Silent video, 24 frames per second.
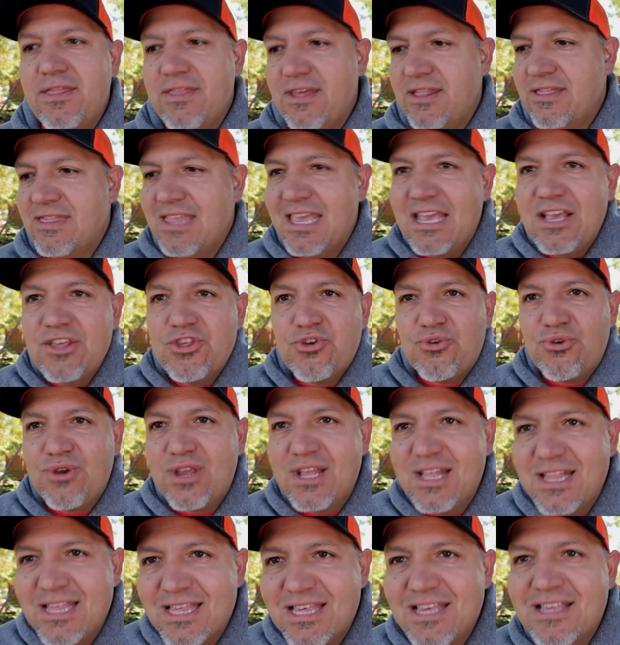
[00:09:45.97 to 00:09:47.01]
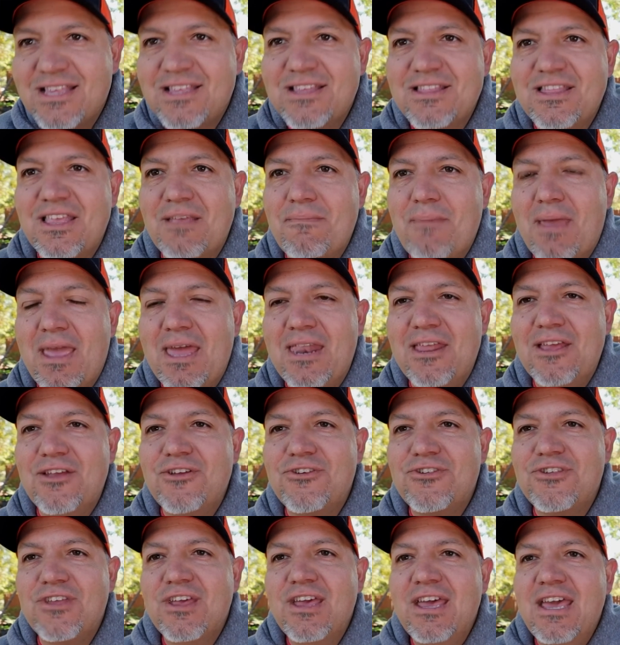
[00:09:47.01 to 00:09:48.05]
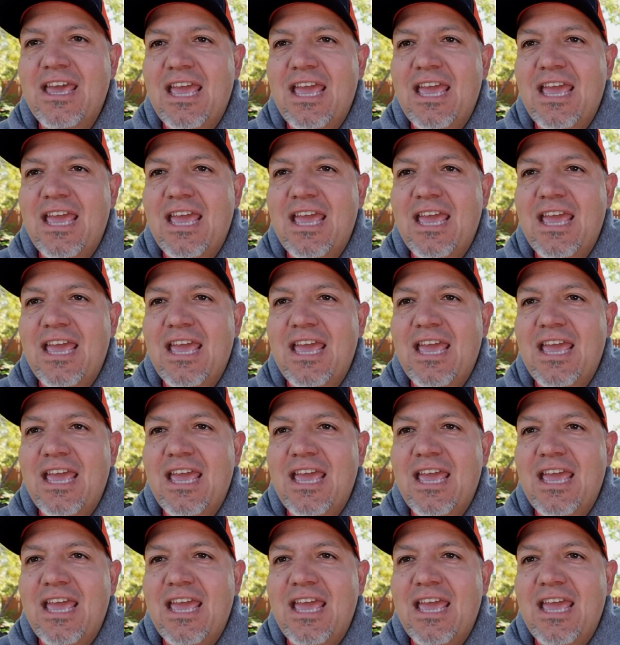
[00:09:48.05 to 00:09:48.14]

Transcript: That things are consistently managed